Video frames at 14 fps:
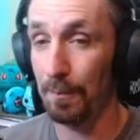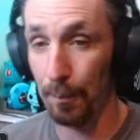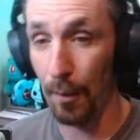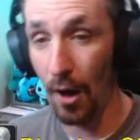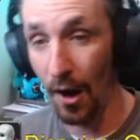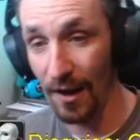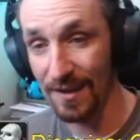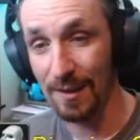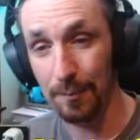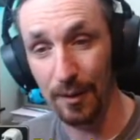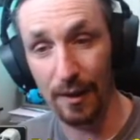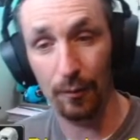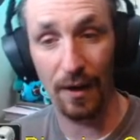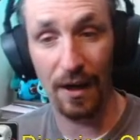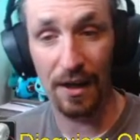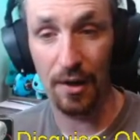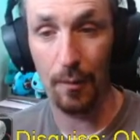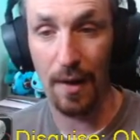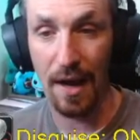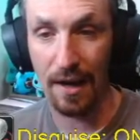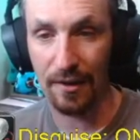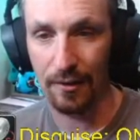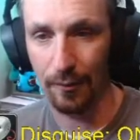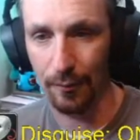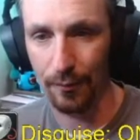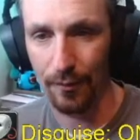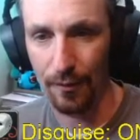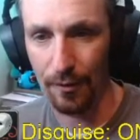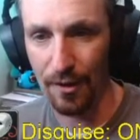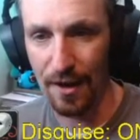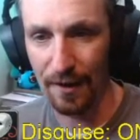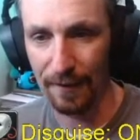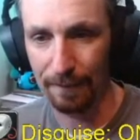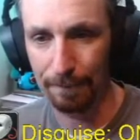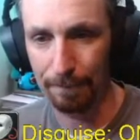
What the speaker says: possibly radioactive thing,